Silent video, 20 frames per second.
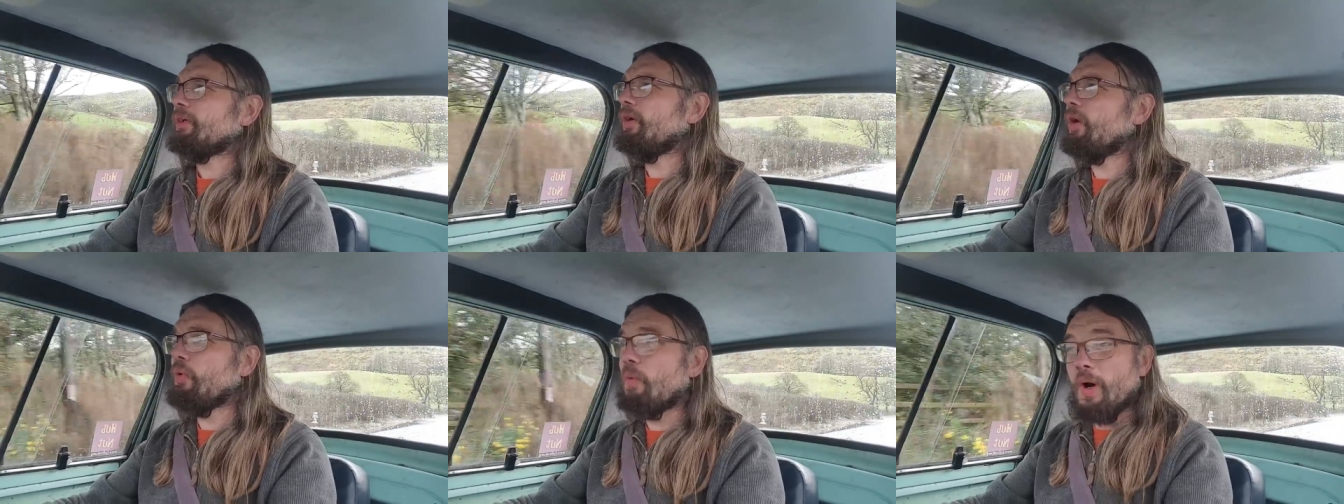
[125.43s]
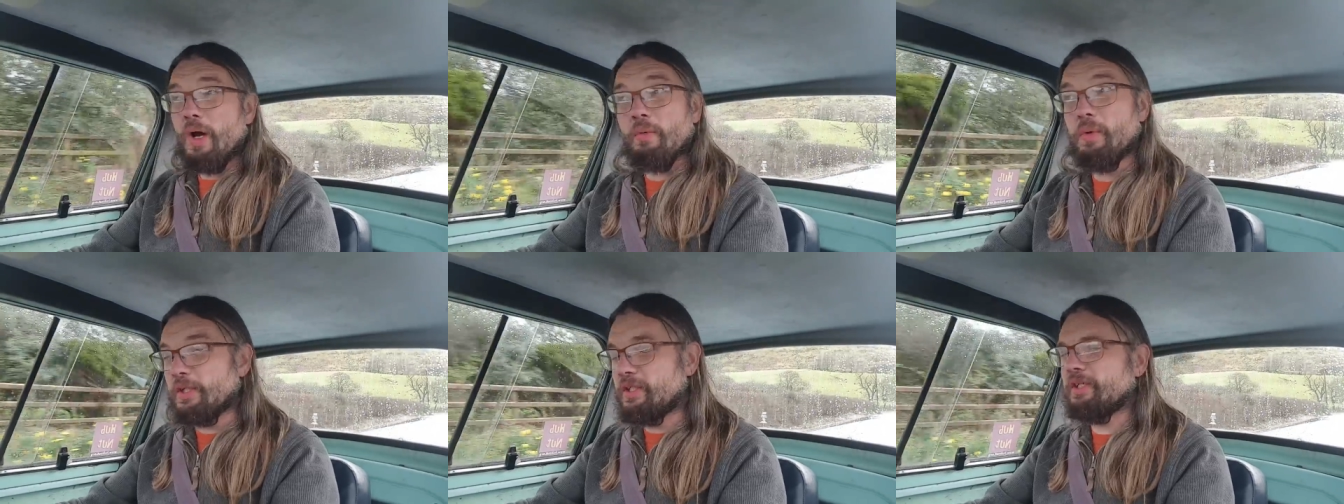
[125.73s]
or
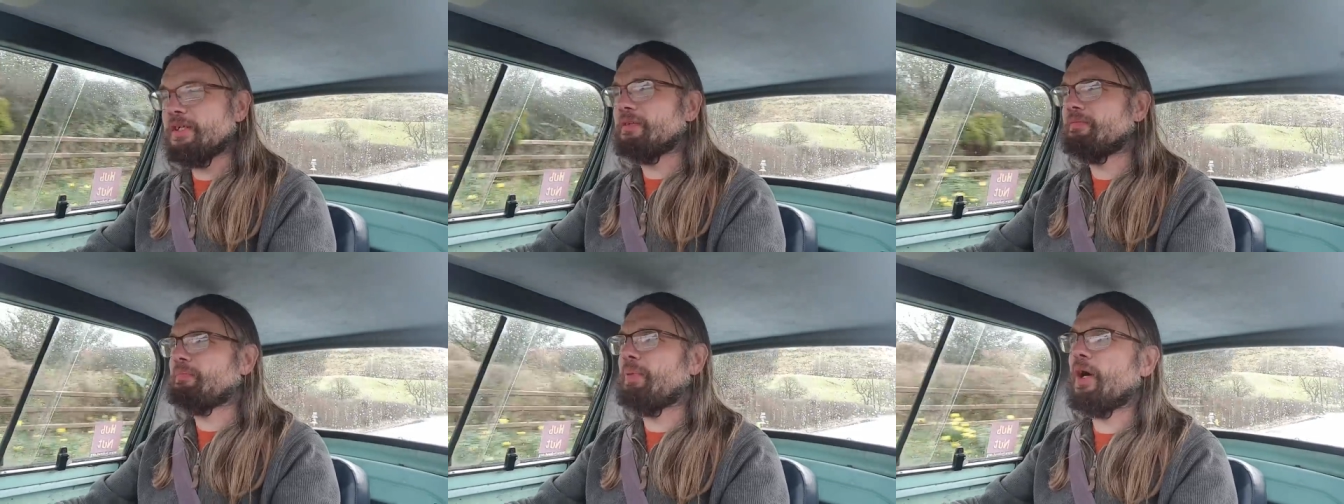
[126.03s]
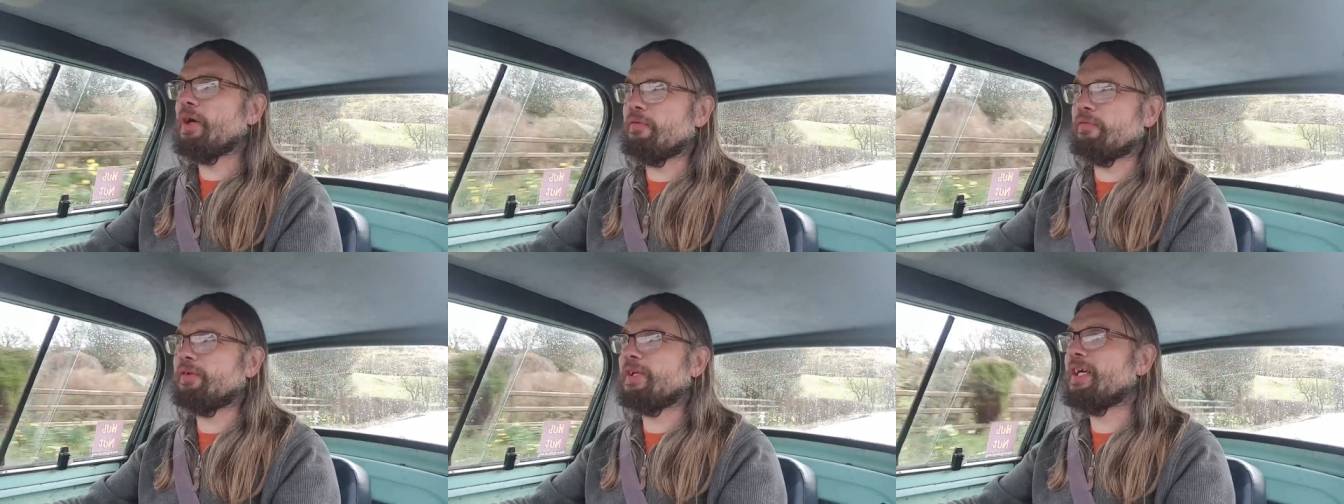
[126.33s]
where we did
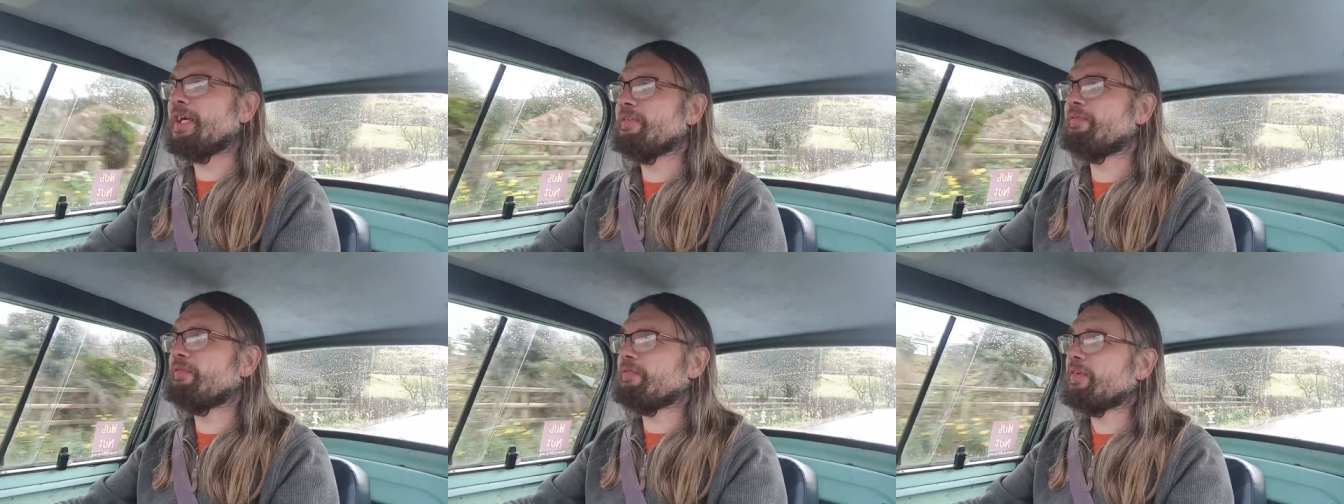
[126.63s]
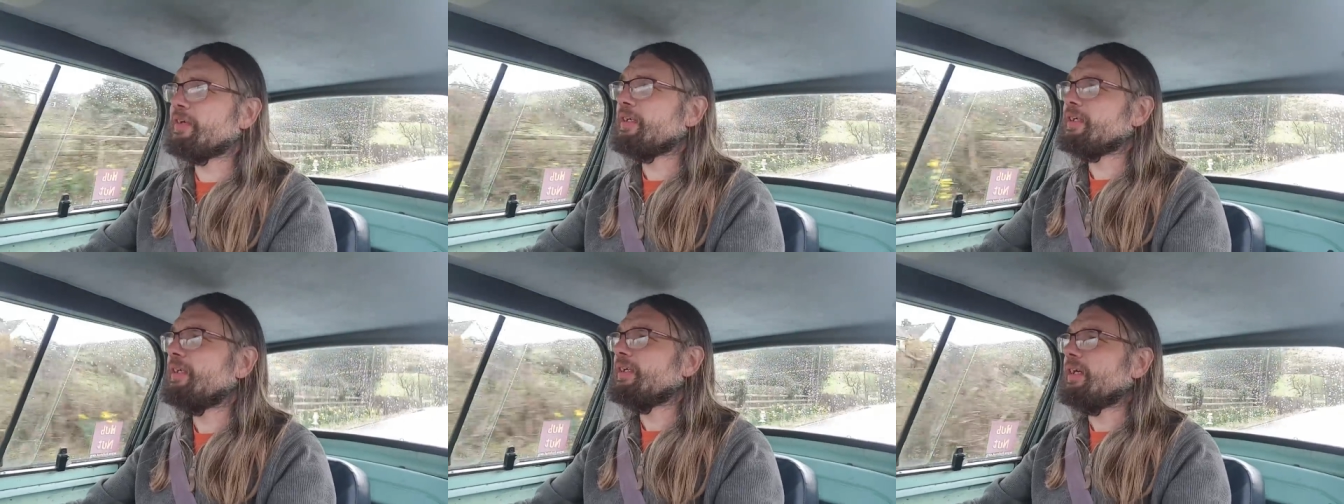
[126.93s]
both live,
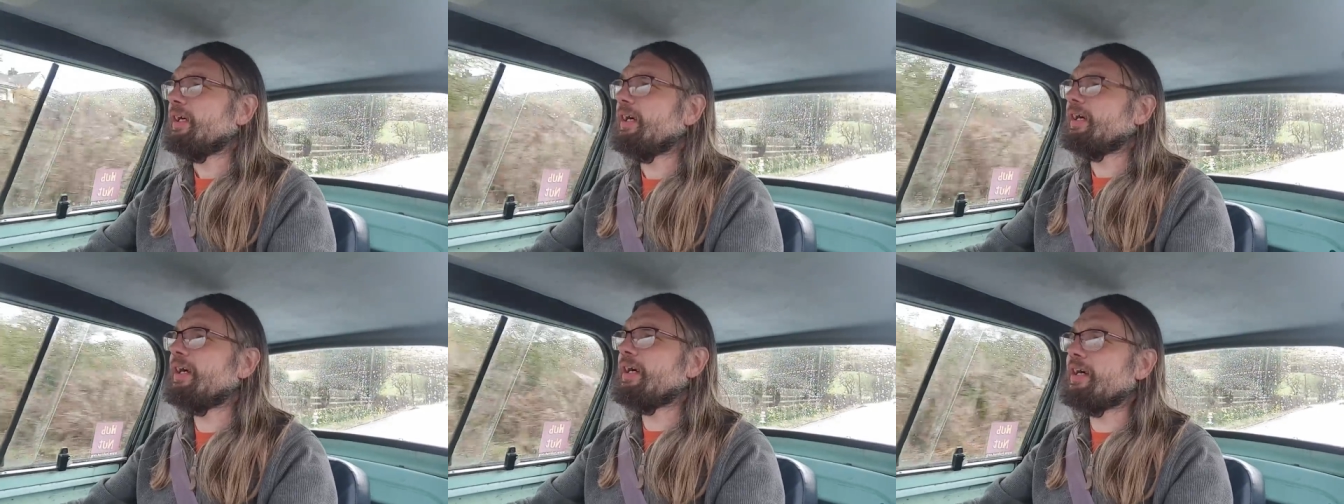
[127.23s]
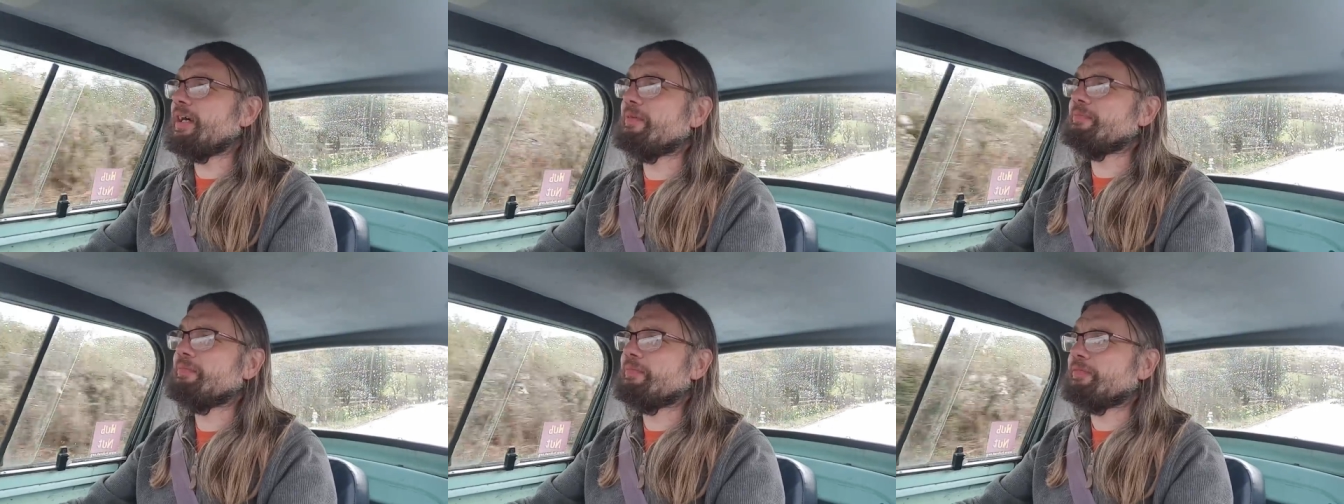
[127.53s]

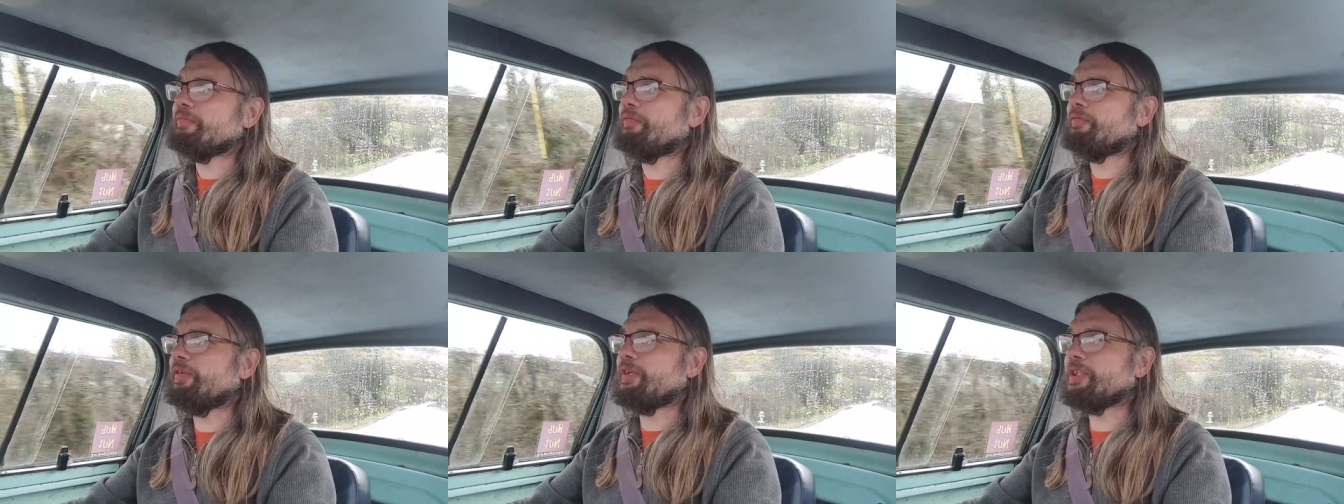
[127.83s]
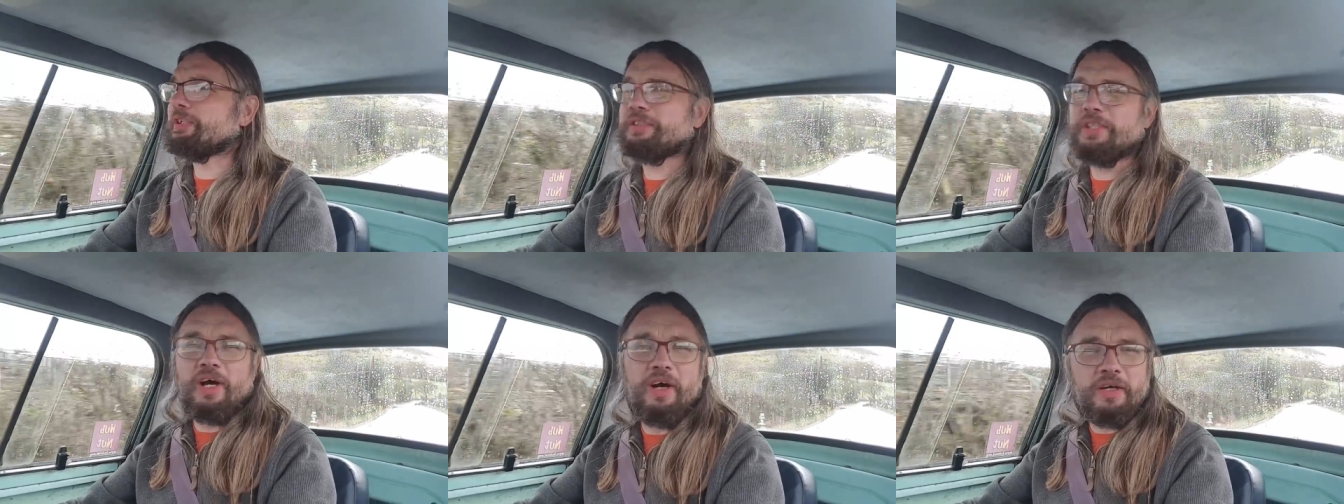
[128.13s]
um, for
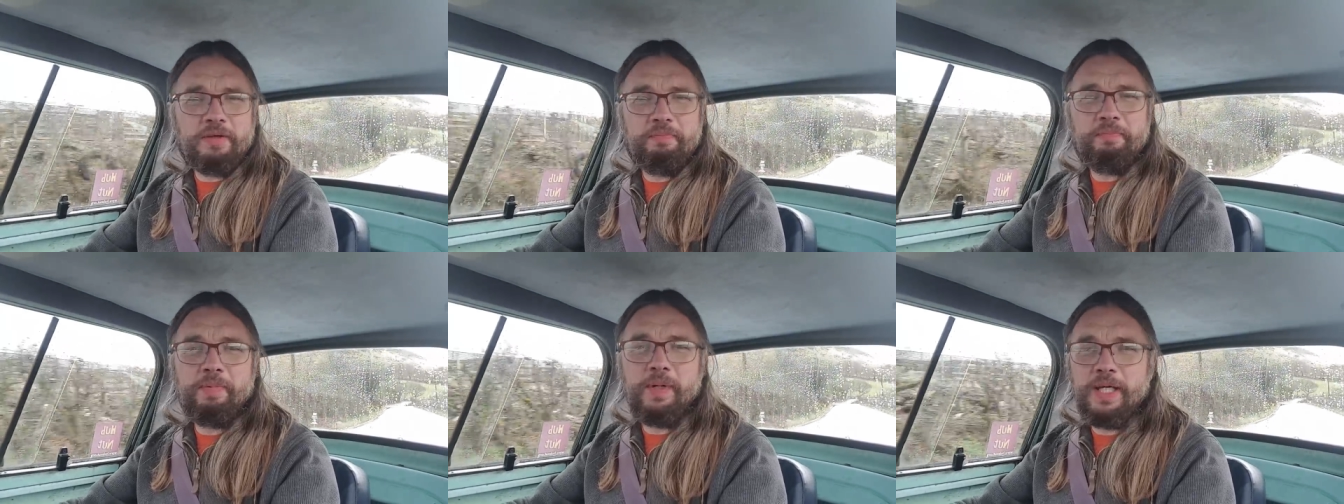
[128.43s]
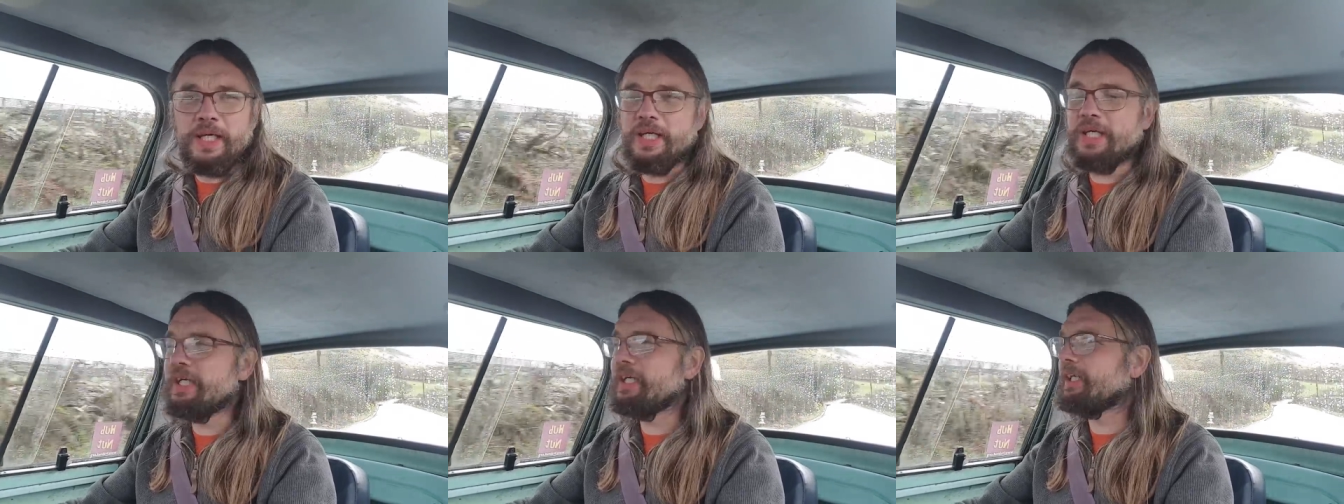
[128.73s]
the time
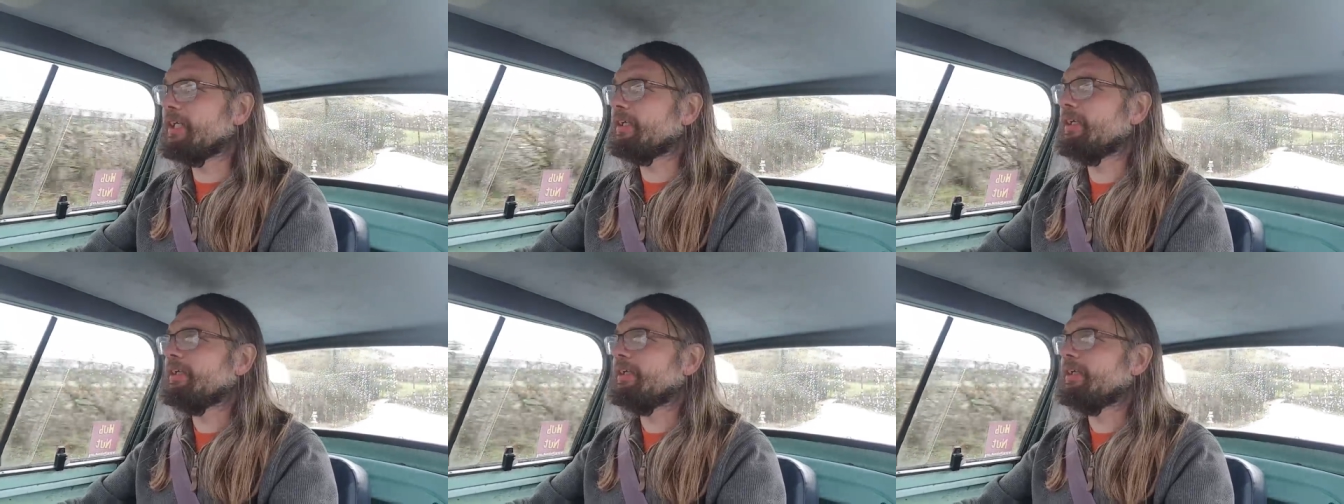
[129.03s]
being,